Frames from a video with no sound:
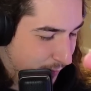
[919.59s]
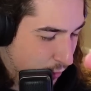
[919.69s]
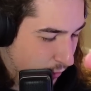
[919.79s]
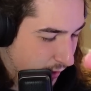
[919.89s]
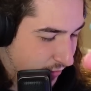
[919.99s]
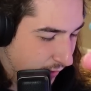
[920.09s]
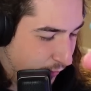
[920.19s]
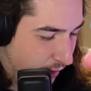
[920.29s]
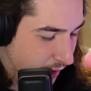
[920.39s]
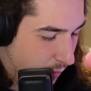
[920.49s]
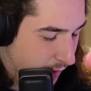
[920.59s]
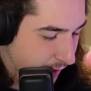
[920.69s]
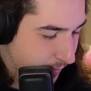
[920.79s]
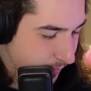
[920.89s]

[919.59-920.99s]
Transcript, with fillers: Cooler. It's time for you to go, buddy.